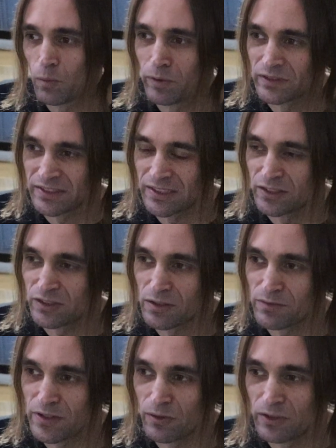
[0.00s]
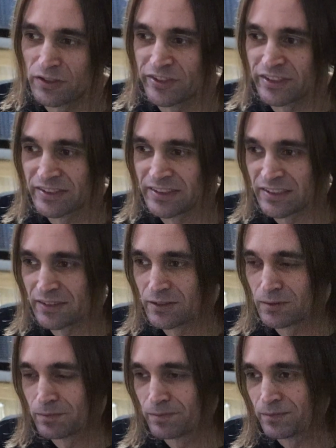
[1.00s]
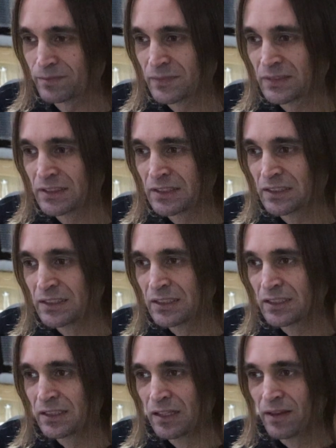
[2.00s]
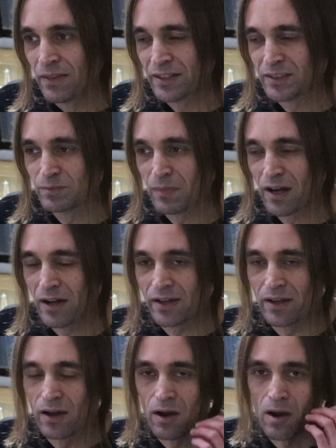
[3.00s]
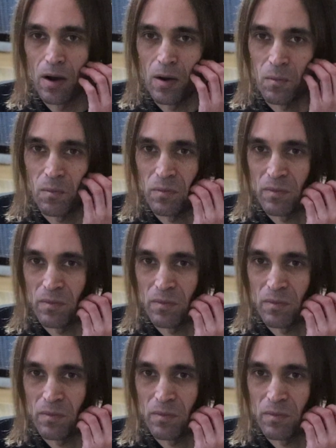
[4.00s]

percentage of the original signal. That is my